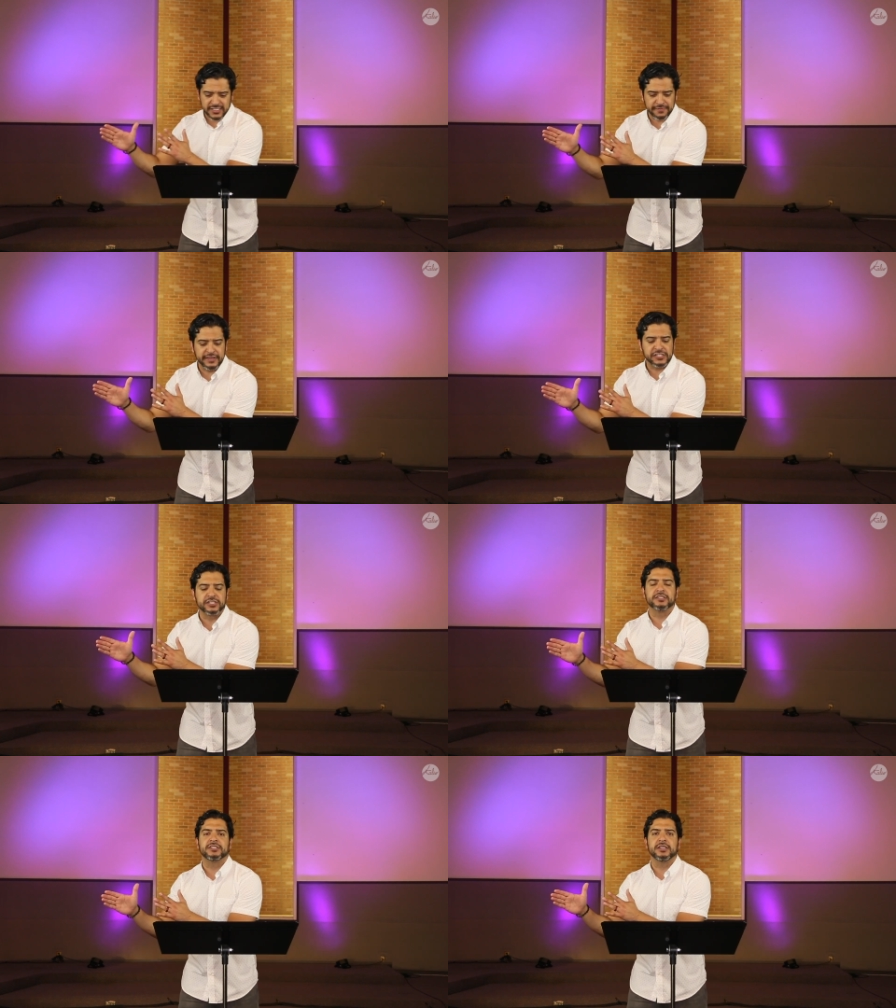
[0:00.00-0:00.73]

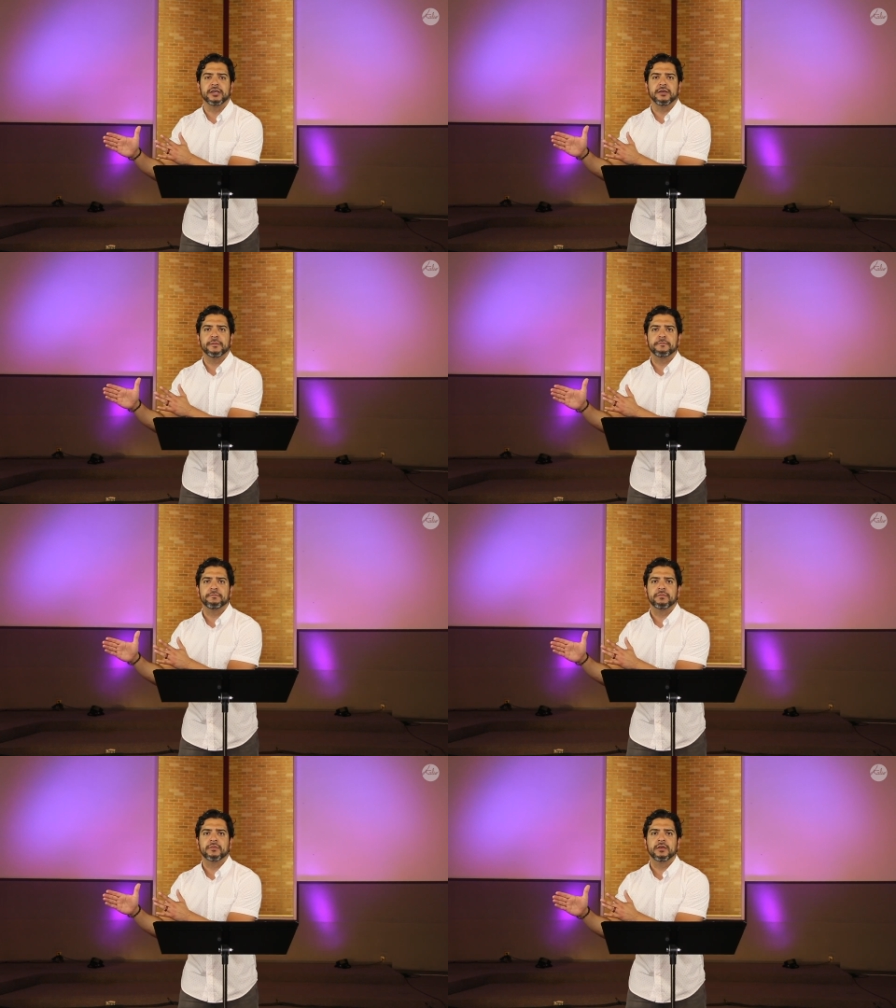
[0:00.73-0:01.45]
sufficiency.
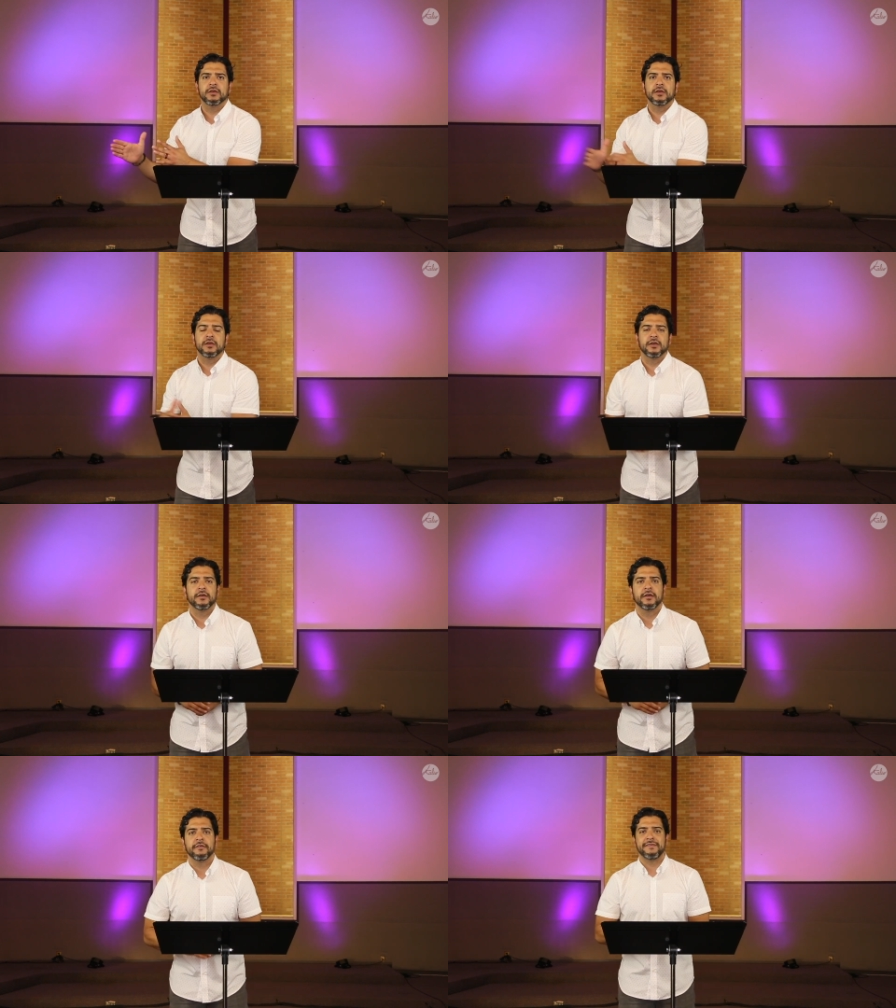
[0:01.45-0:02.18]

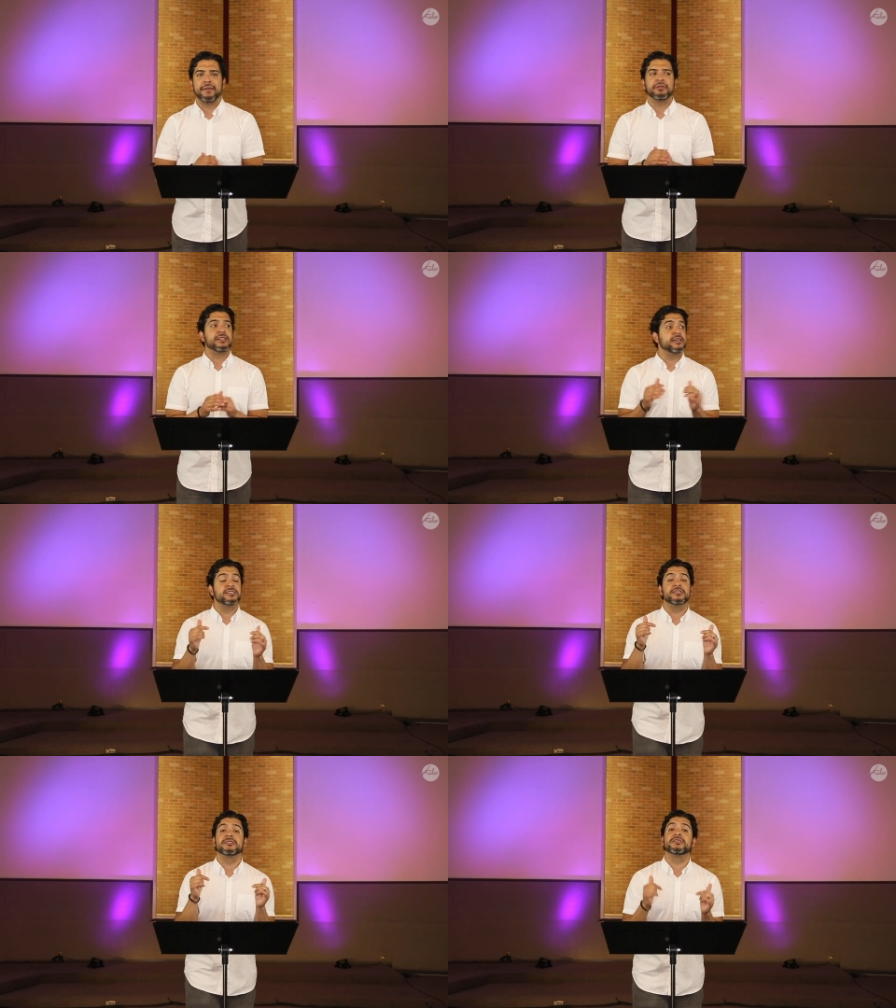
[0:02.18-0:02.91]
Family,
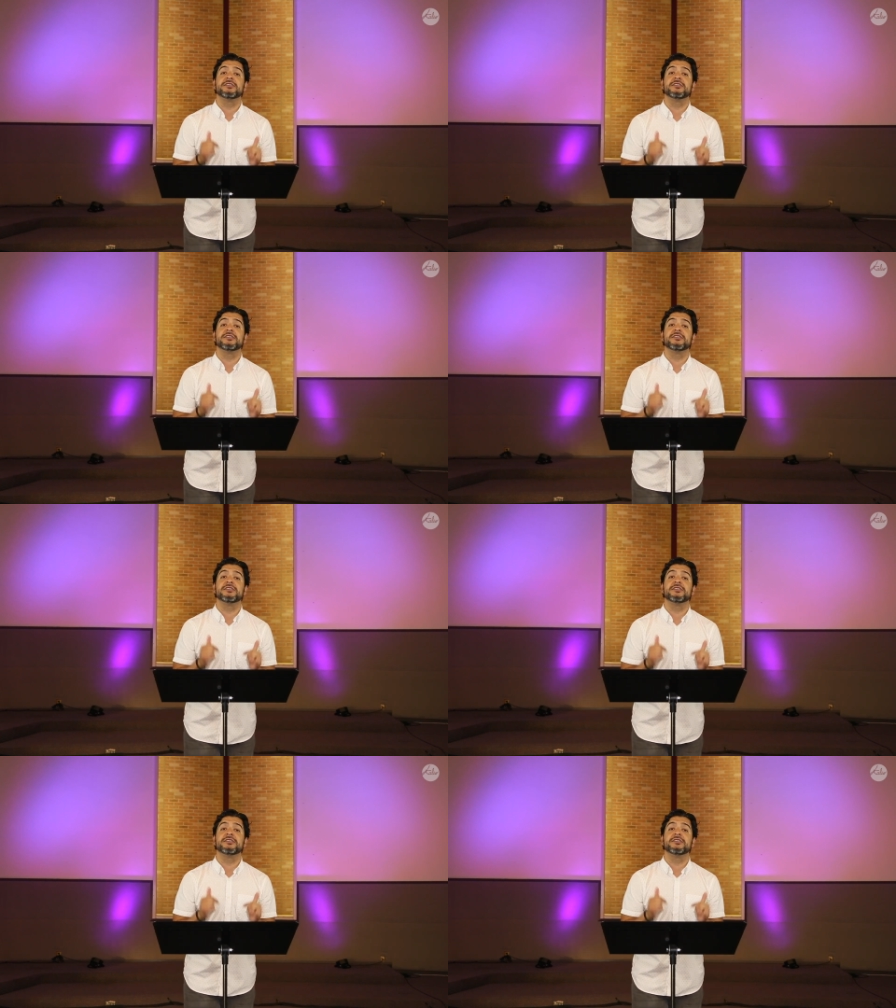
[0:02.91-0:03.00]
this is a